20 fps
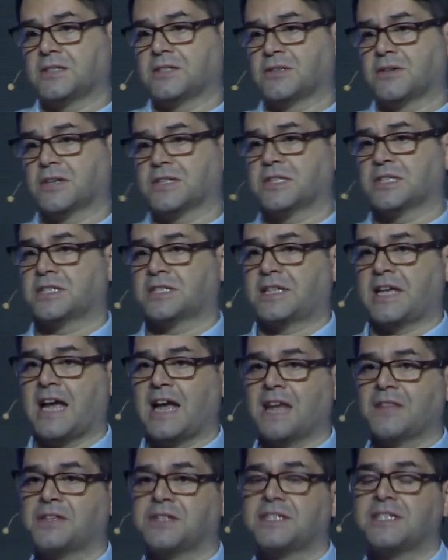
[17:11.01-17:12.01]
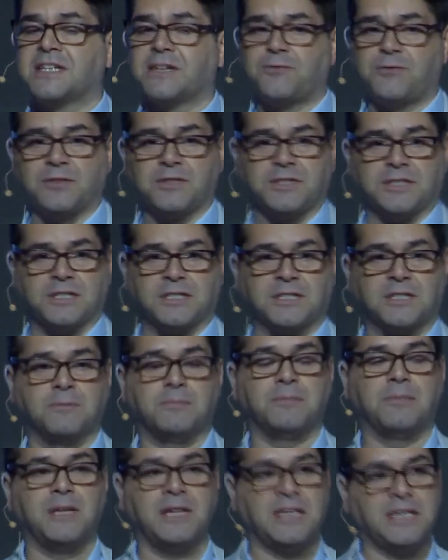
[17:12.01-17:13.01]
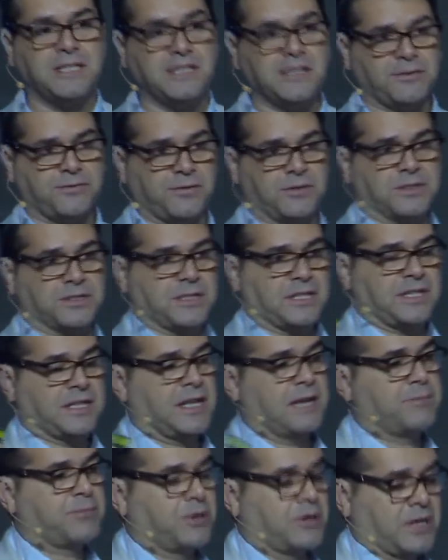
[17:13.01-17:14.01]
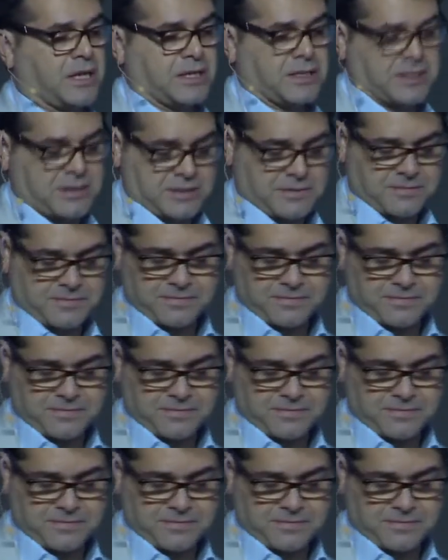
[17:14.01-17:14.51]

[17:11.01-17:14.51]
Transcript: to understand the differences, the Mealy difference in their products.